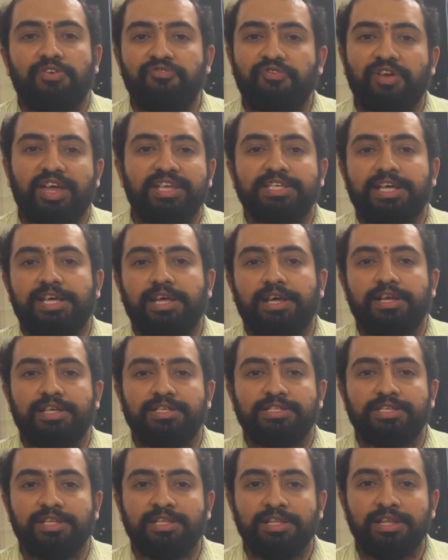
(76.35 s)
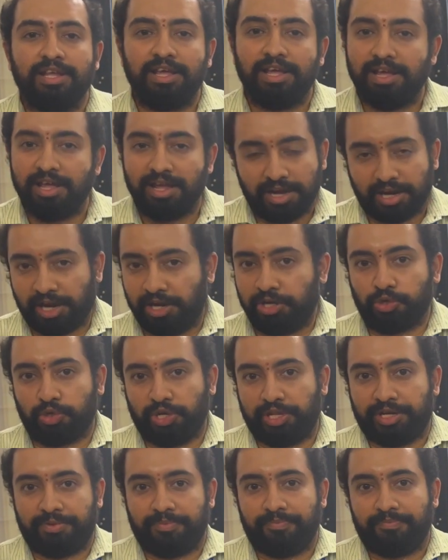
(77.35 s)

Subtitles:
face error as in controller.